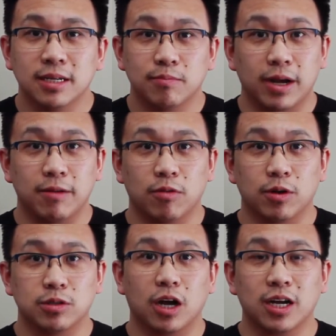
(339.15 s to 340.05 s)
But
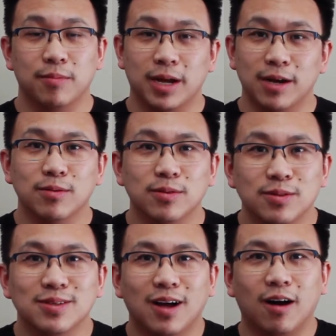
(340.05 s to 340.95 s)
we're talking about,
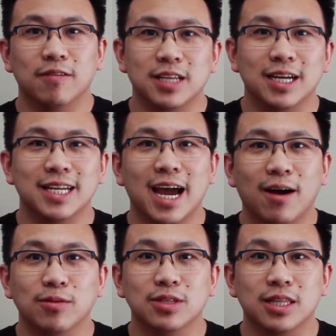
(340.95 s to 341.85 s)
all of a sudden
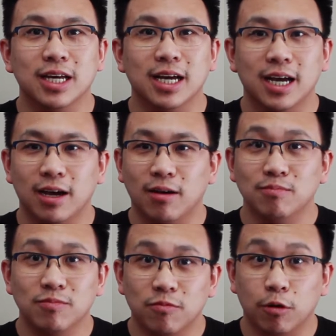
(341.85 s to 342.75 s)
now, the
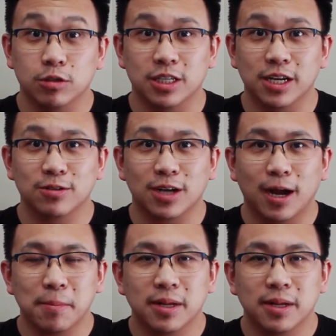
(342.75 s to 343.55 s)
Frozen Teardrop.